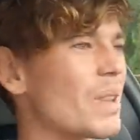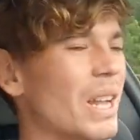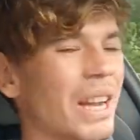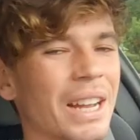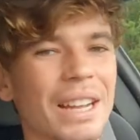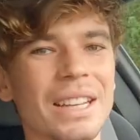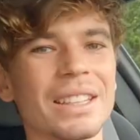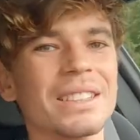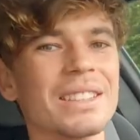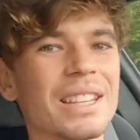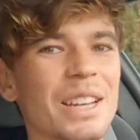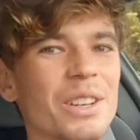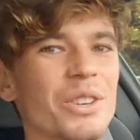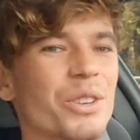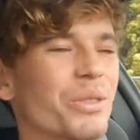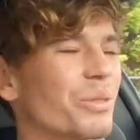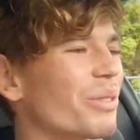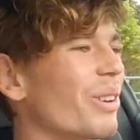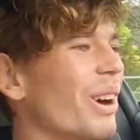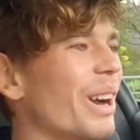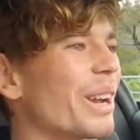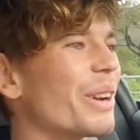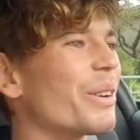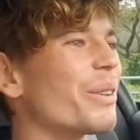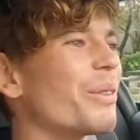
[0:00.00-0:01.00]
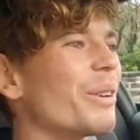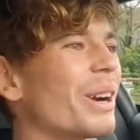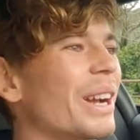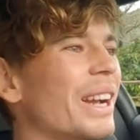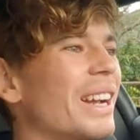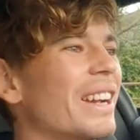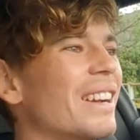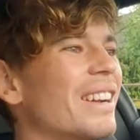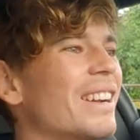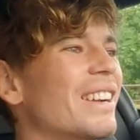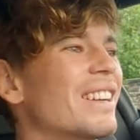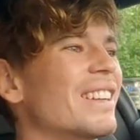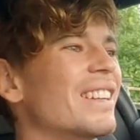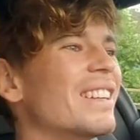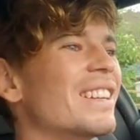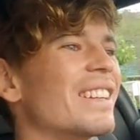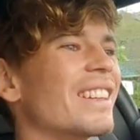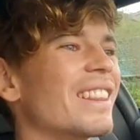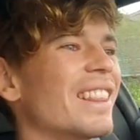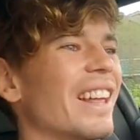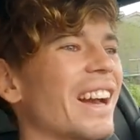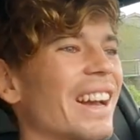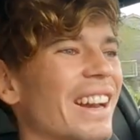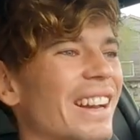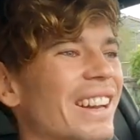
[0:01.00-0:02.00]
I can tell you right away
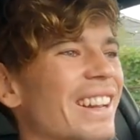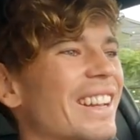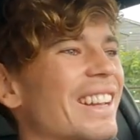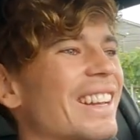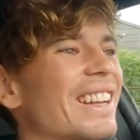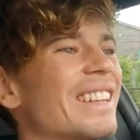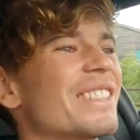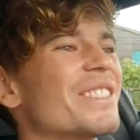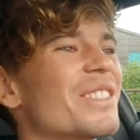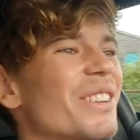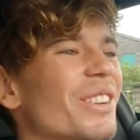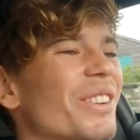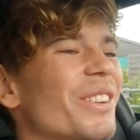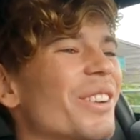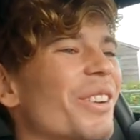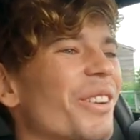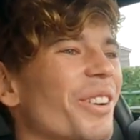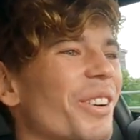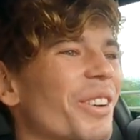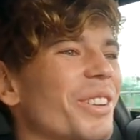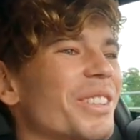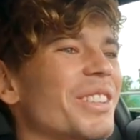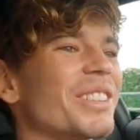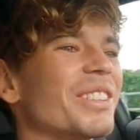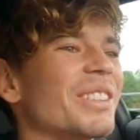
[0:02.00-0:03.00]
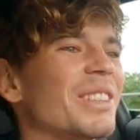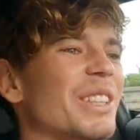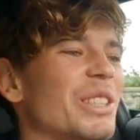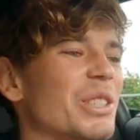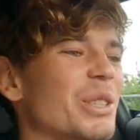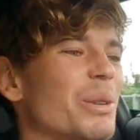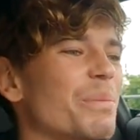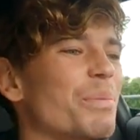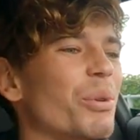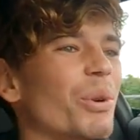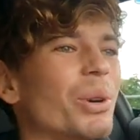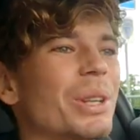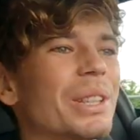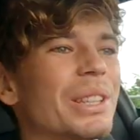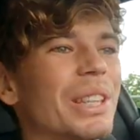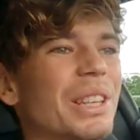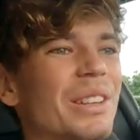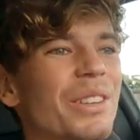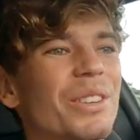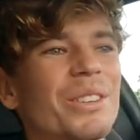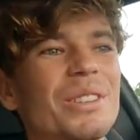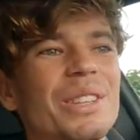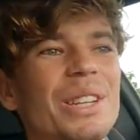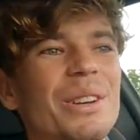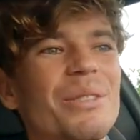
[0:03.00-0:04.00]
that it is not
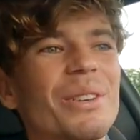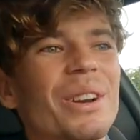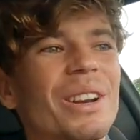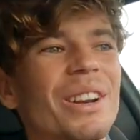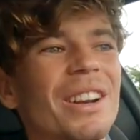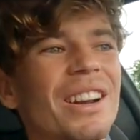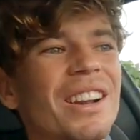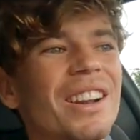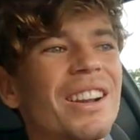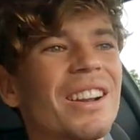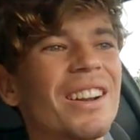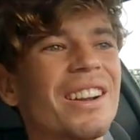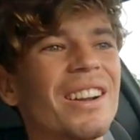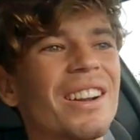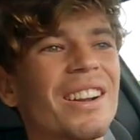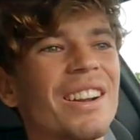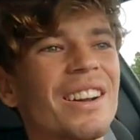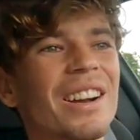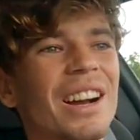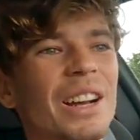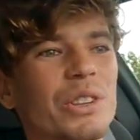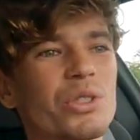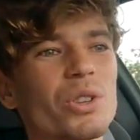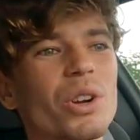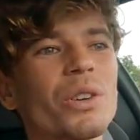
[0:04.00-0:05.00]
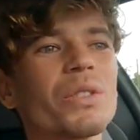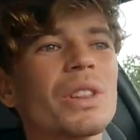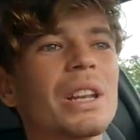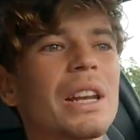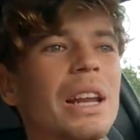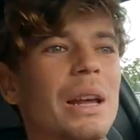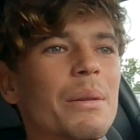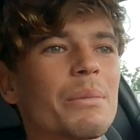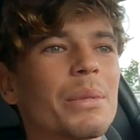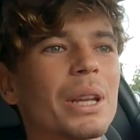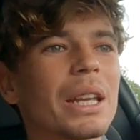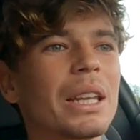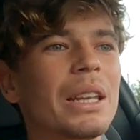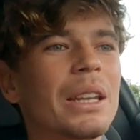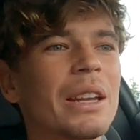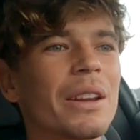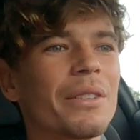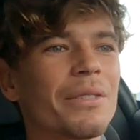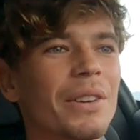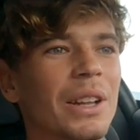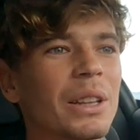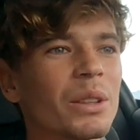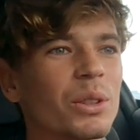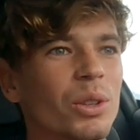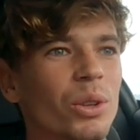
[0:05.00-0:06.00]
disappointed. You see, when I drove the
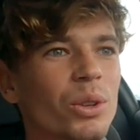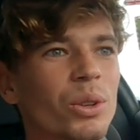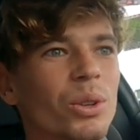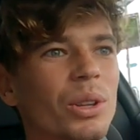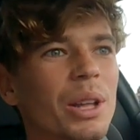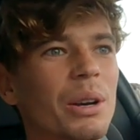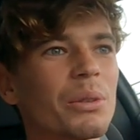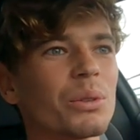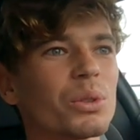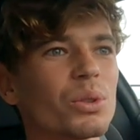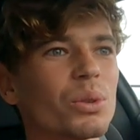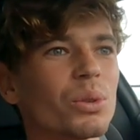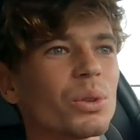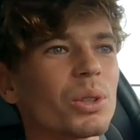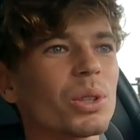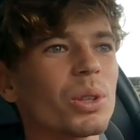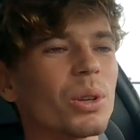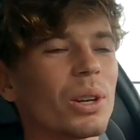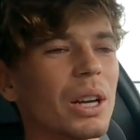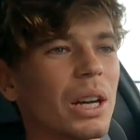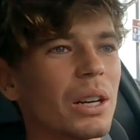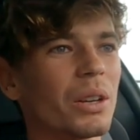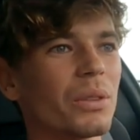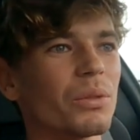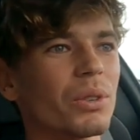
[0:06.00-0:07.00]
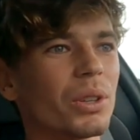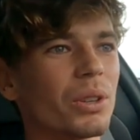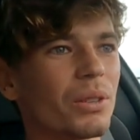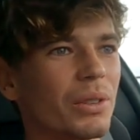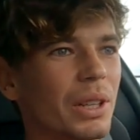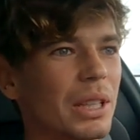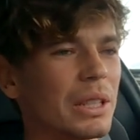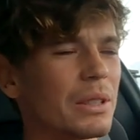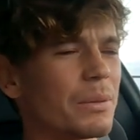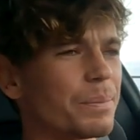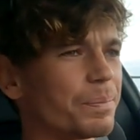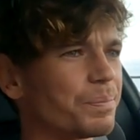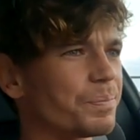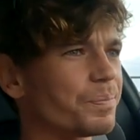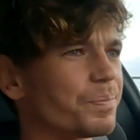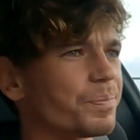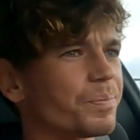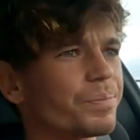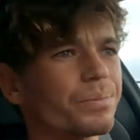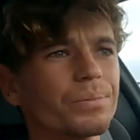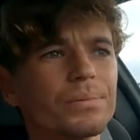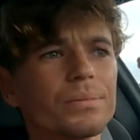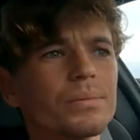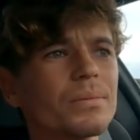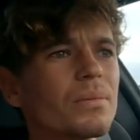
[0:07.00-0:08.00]
Lamborghini Aventador, that was also kind of one of these
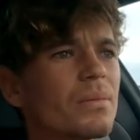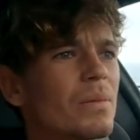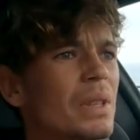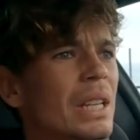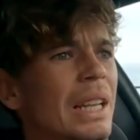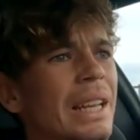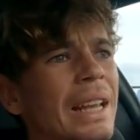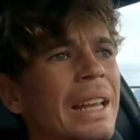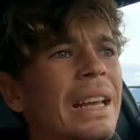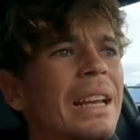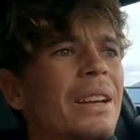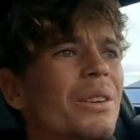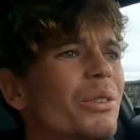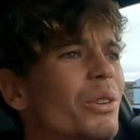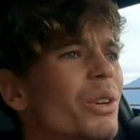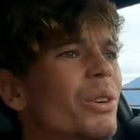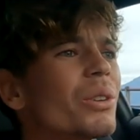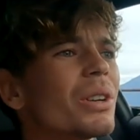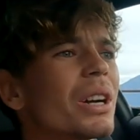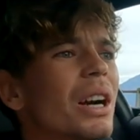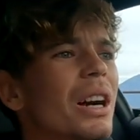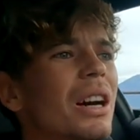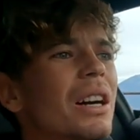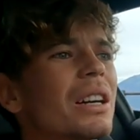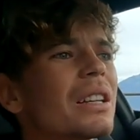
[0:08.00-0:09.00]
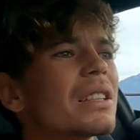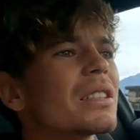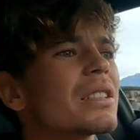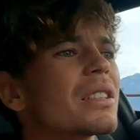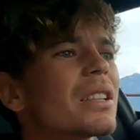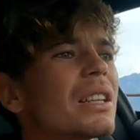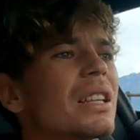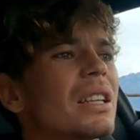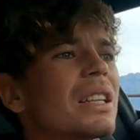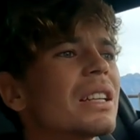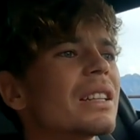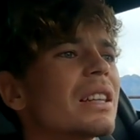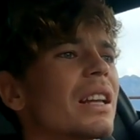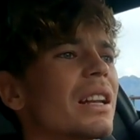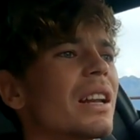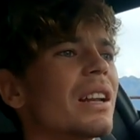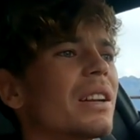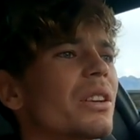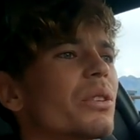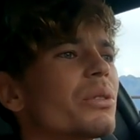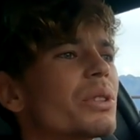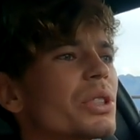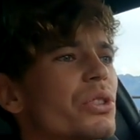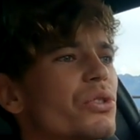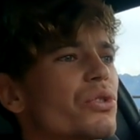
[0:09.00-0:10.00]
hero cars that
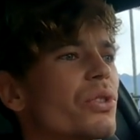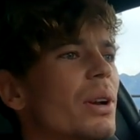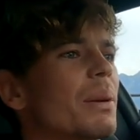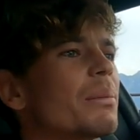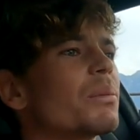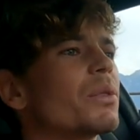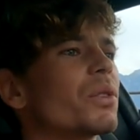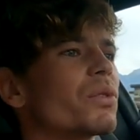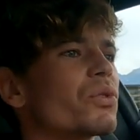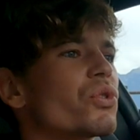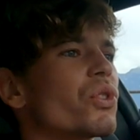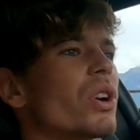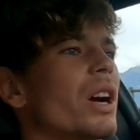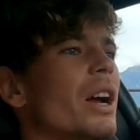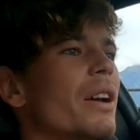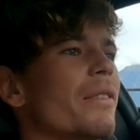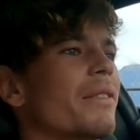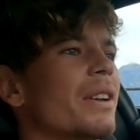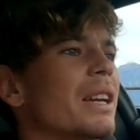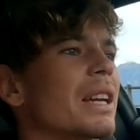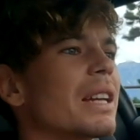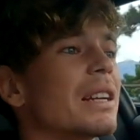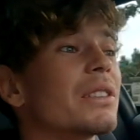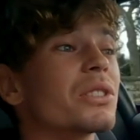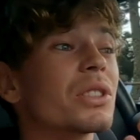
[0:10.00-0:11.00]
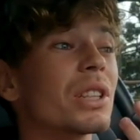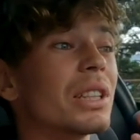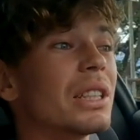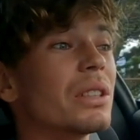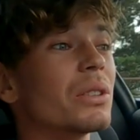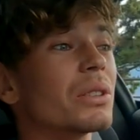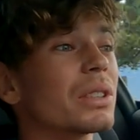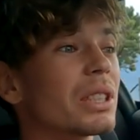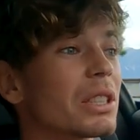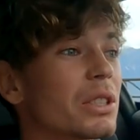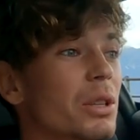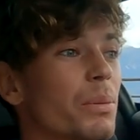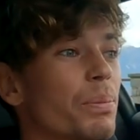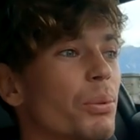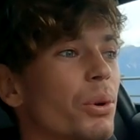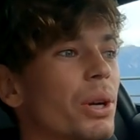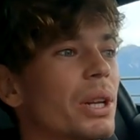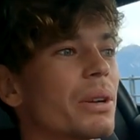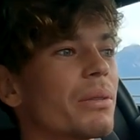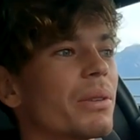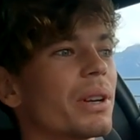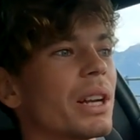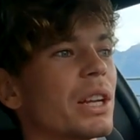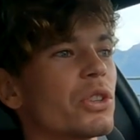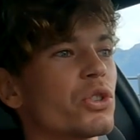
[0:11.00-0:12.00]
I'd always dreamt of driving, and I was a little
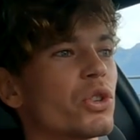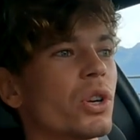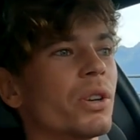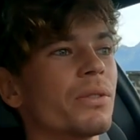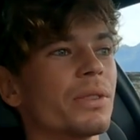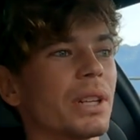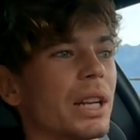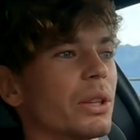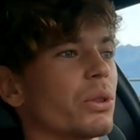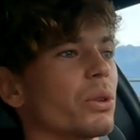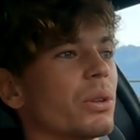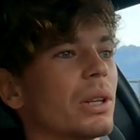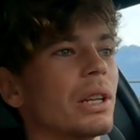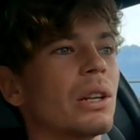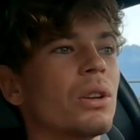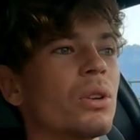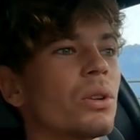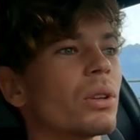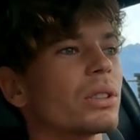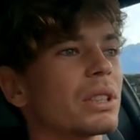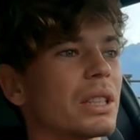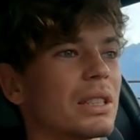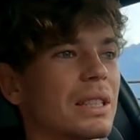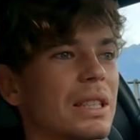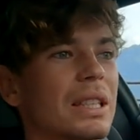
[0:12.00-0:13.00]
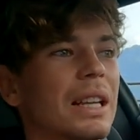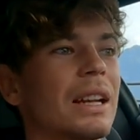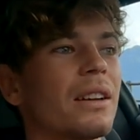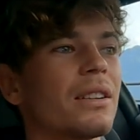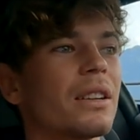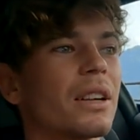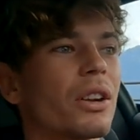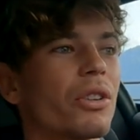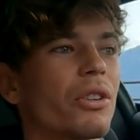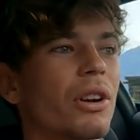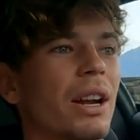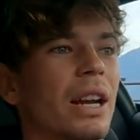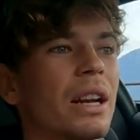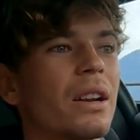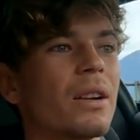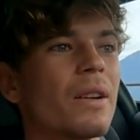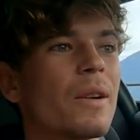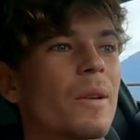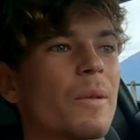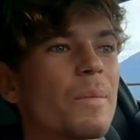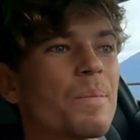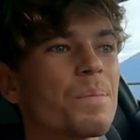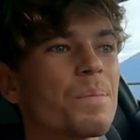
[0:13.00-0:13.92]
disappointed when I drove it. I thought it looked and sounded great,